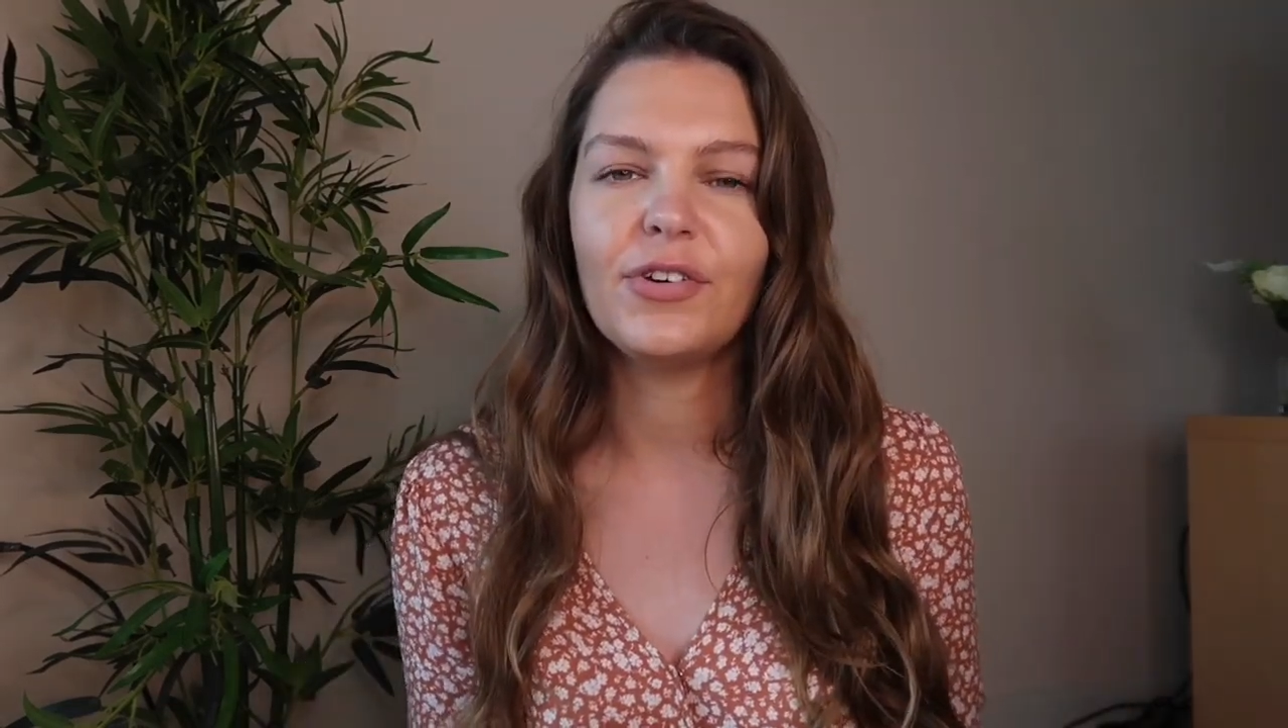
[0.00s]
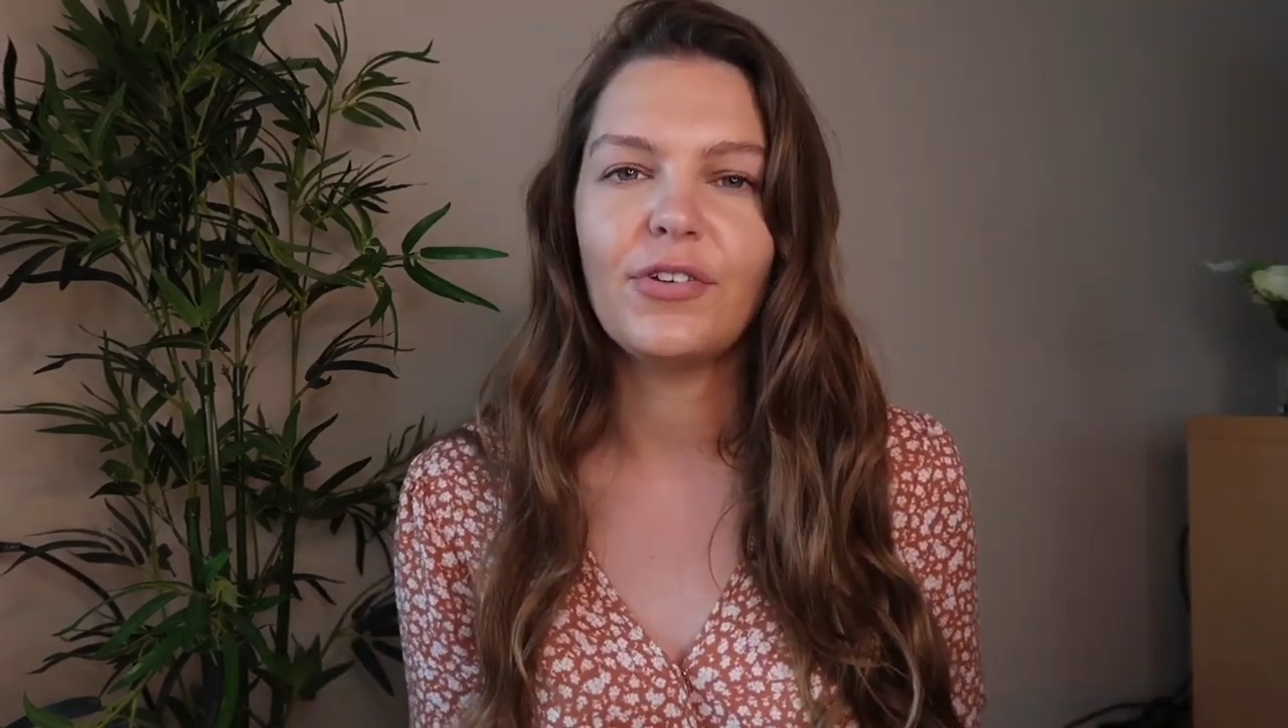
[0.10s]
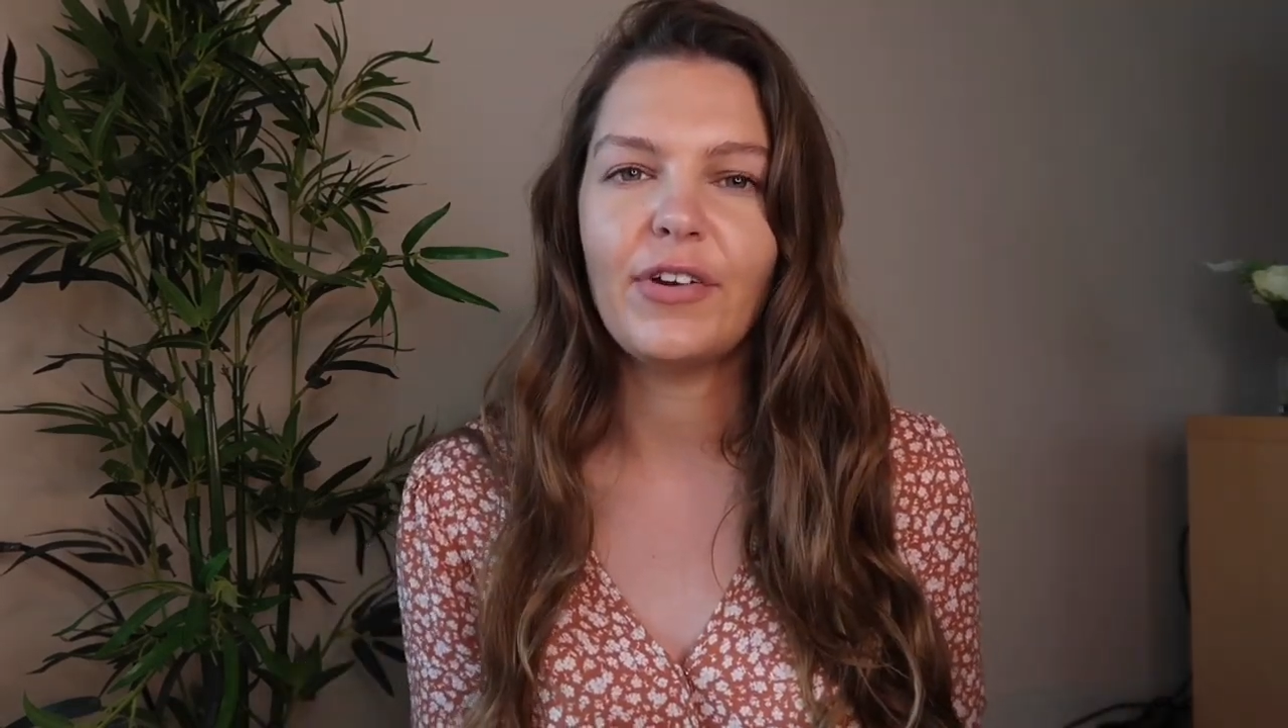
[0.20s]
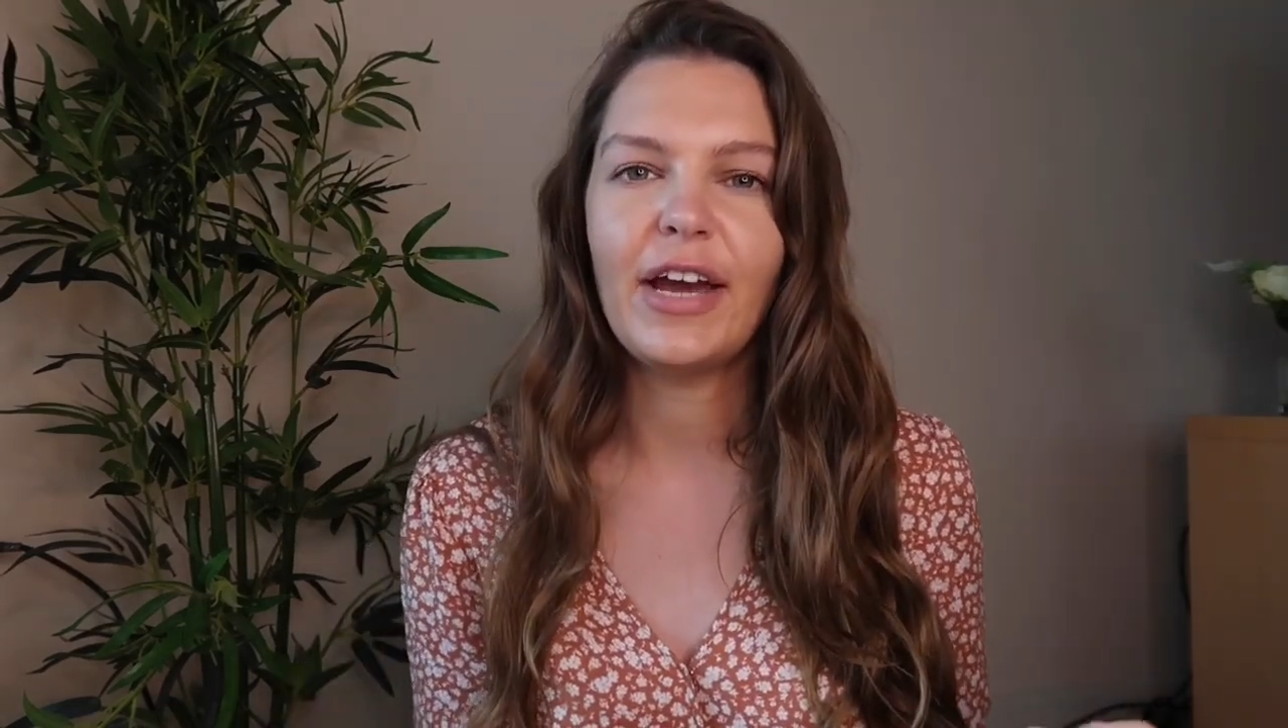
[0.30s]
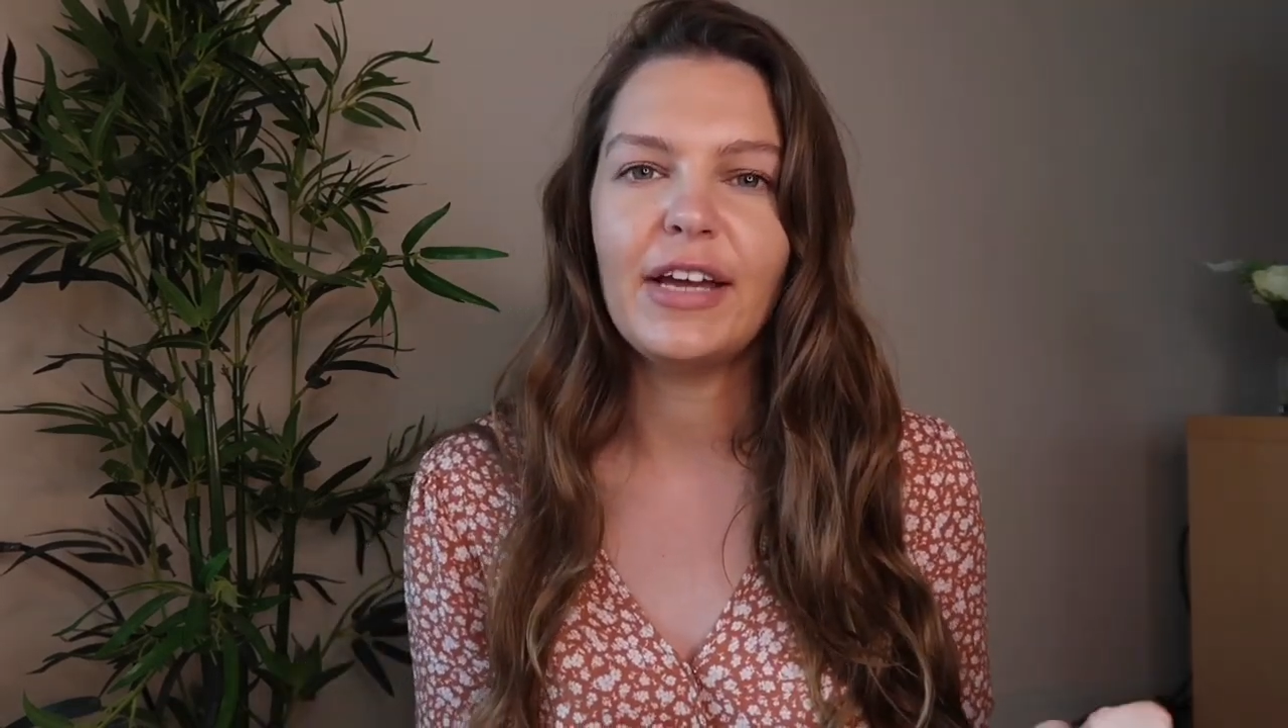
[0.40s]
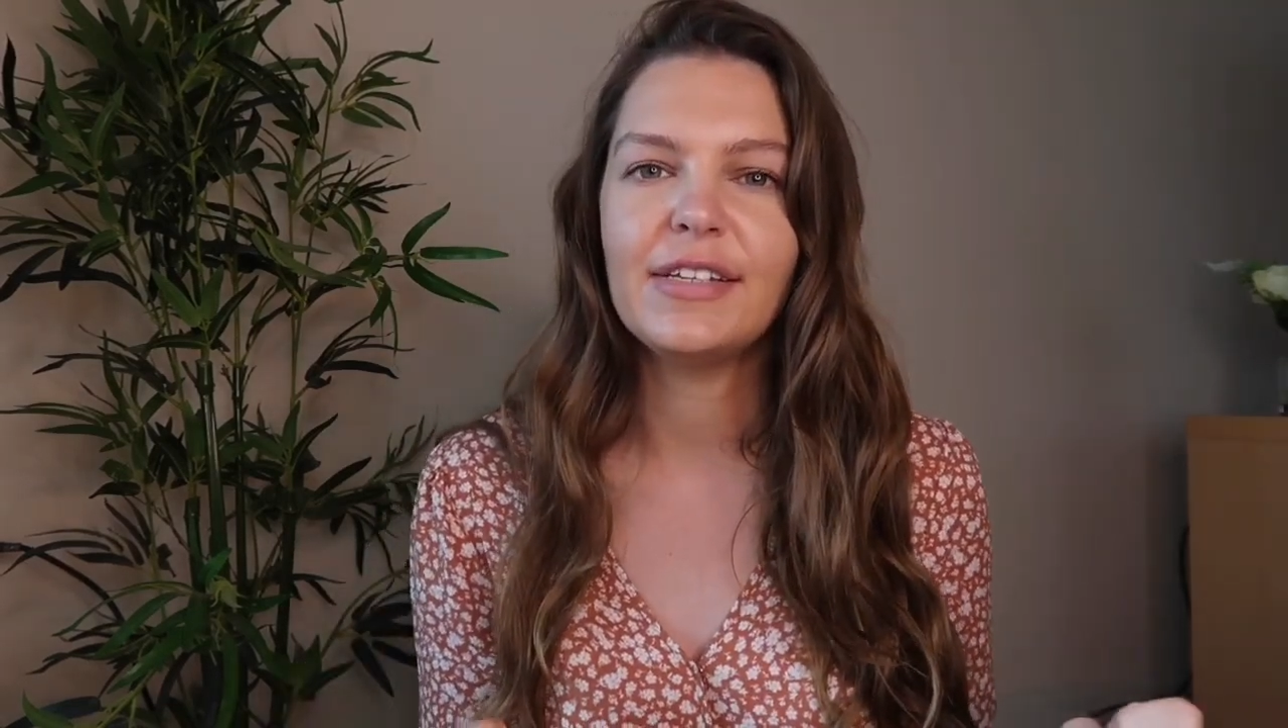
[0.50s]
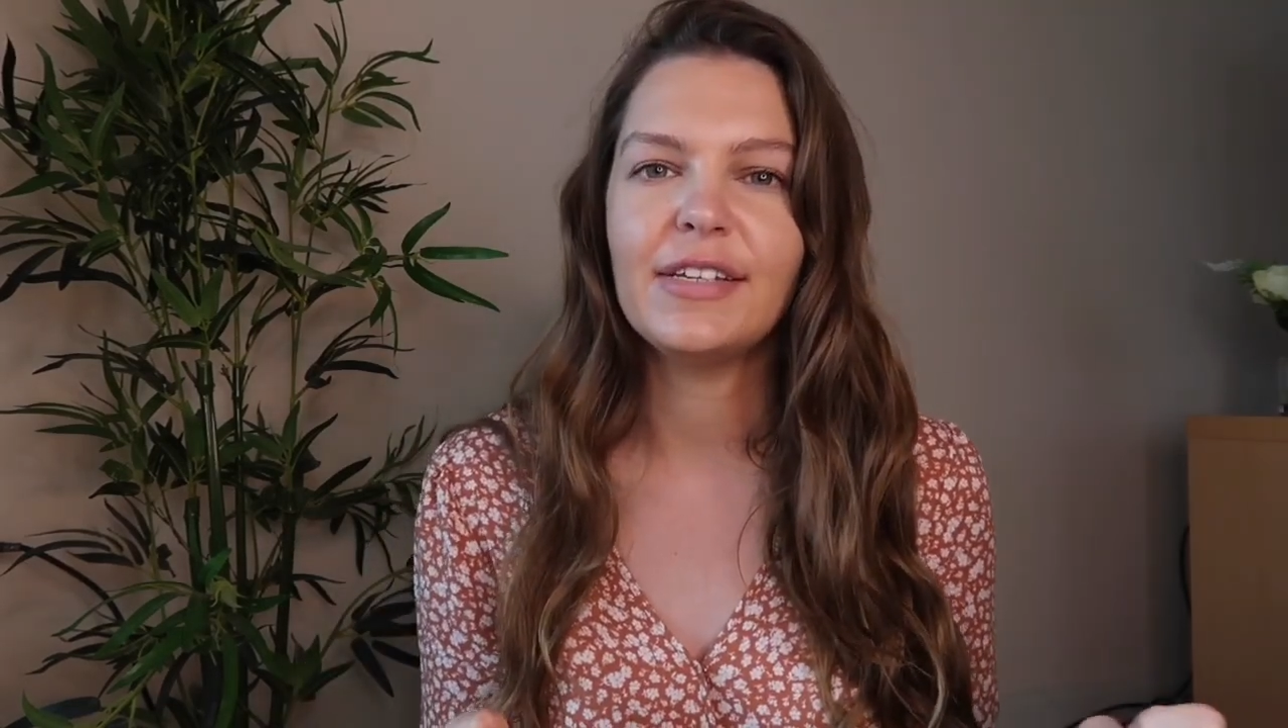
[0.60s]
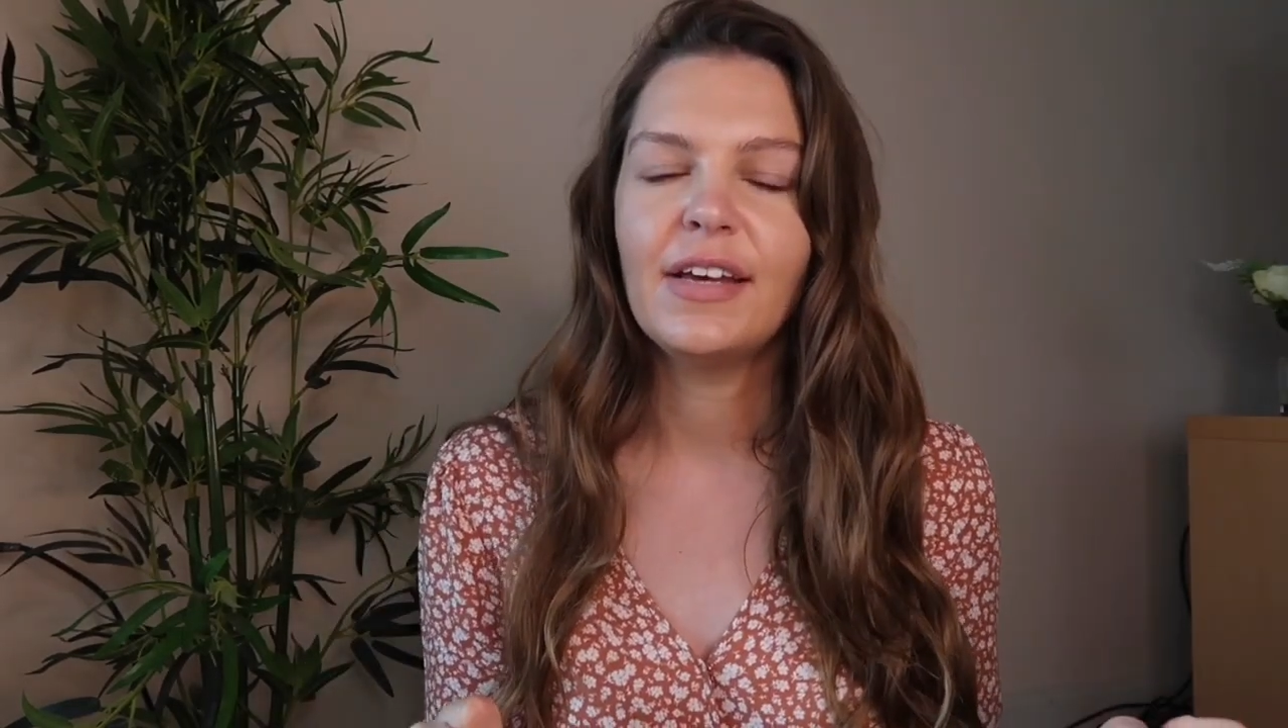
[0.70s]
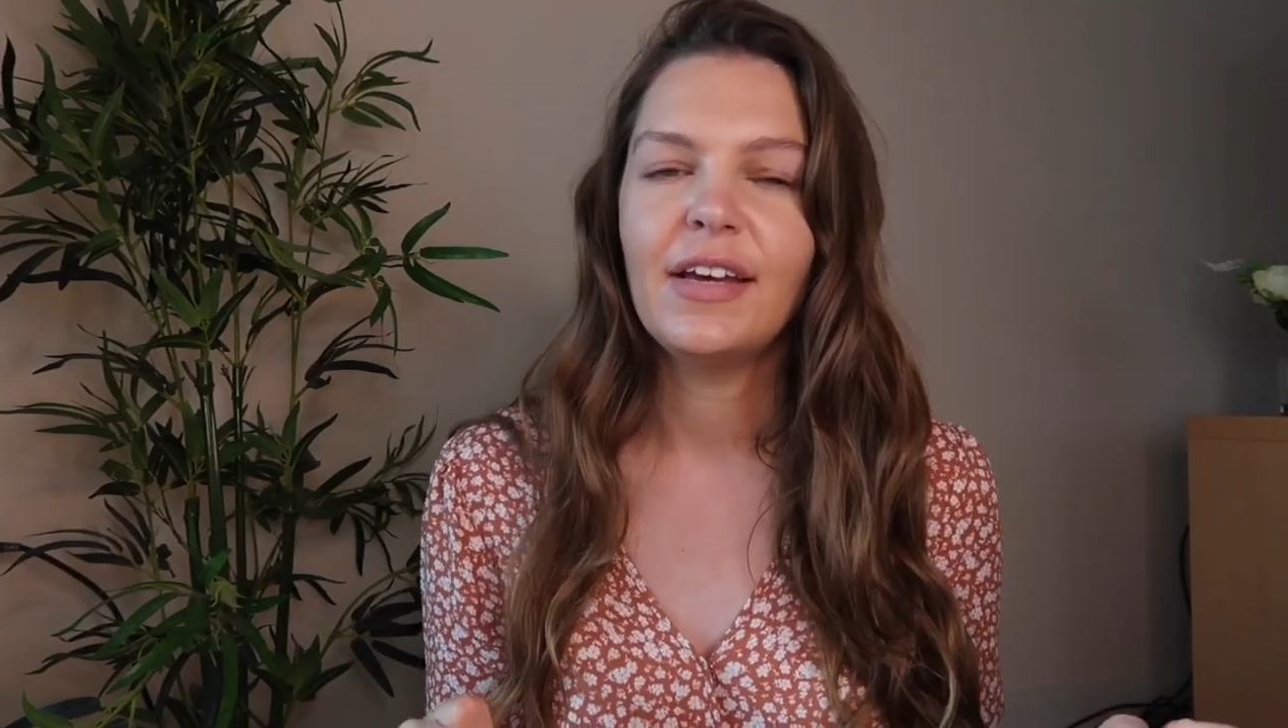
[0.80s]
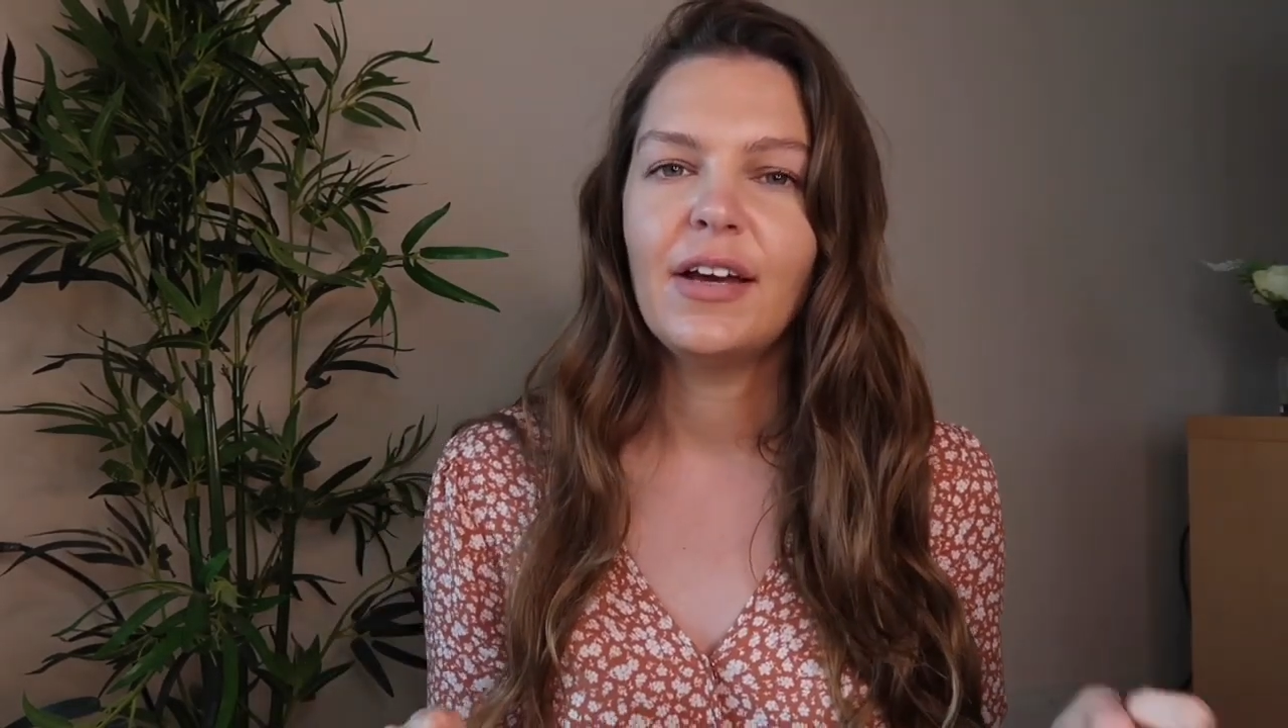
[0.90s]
create